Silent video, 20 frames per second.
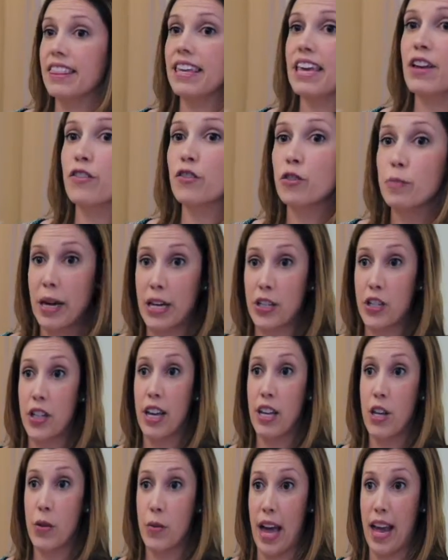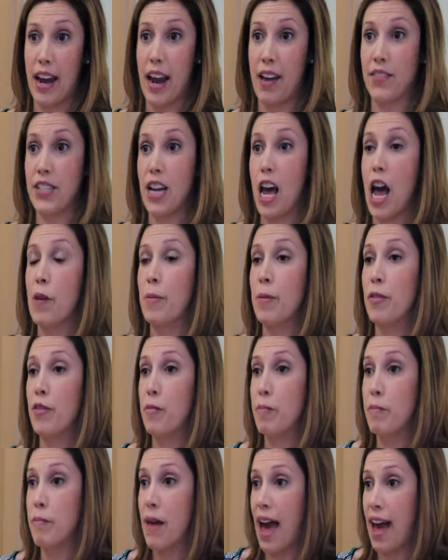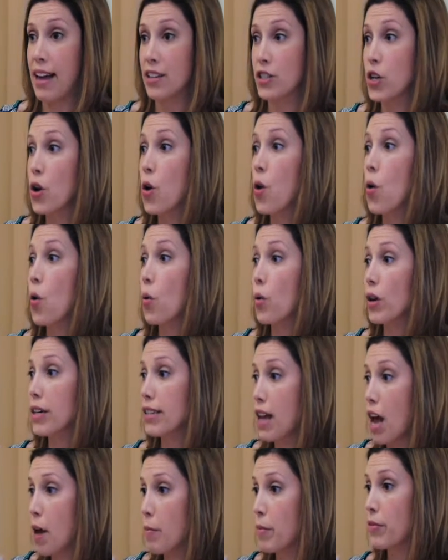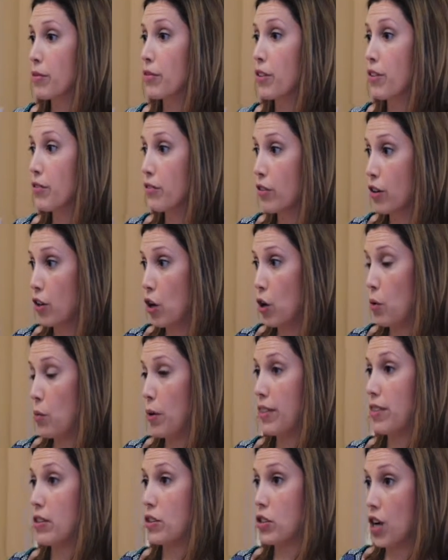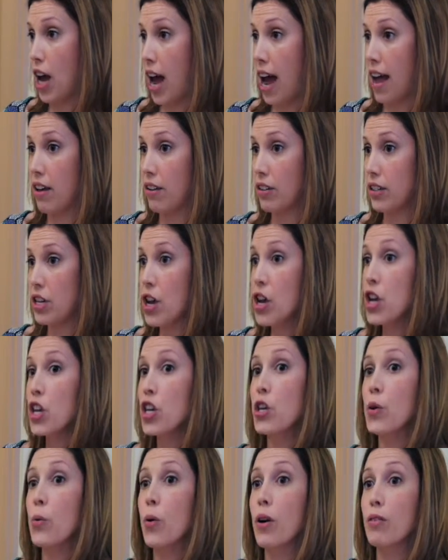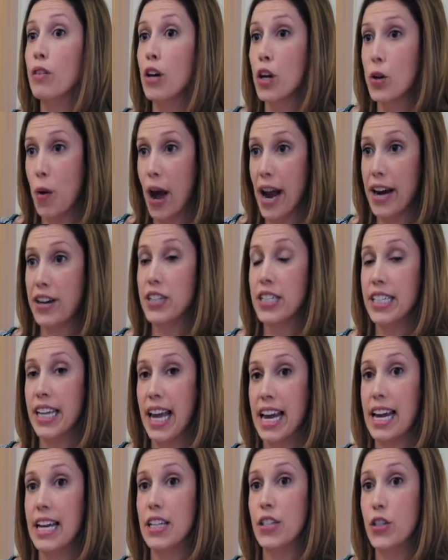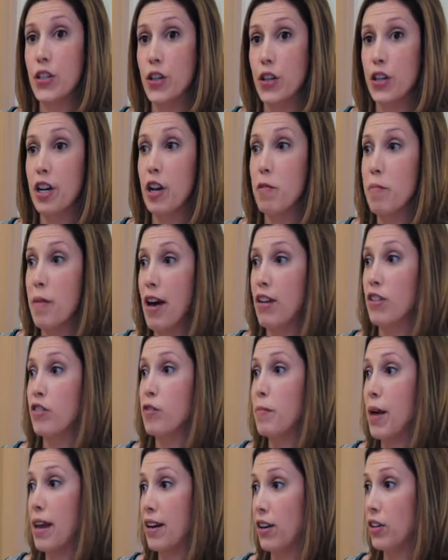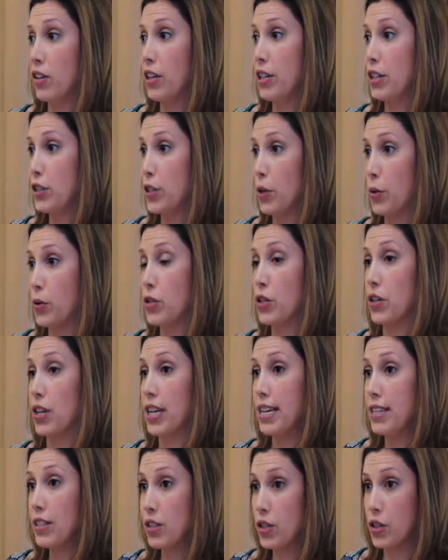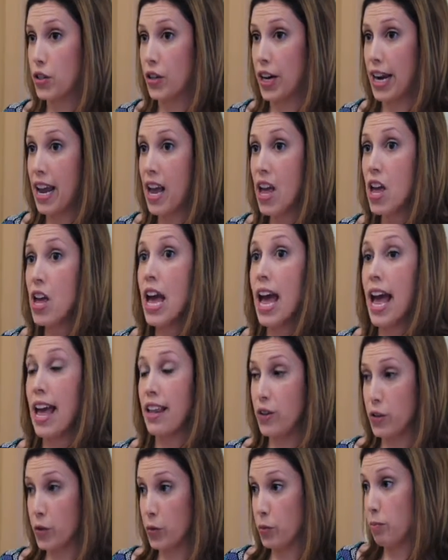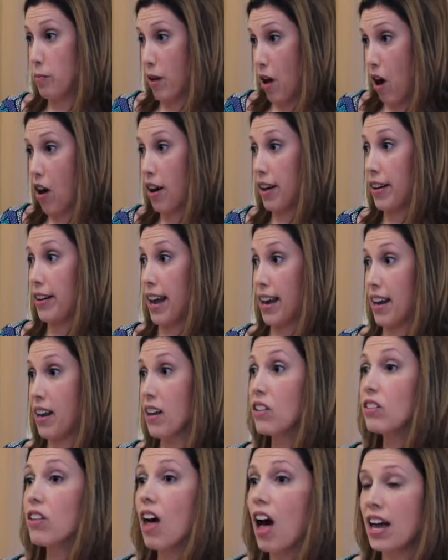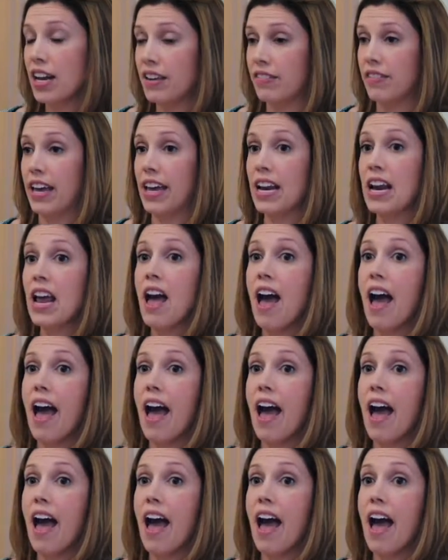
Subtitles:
the information that you get at time of match or at time of referral with the child. You are required to get a certain amount of medical and social history, and you are getting a lot of it.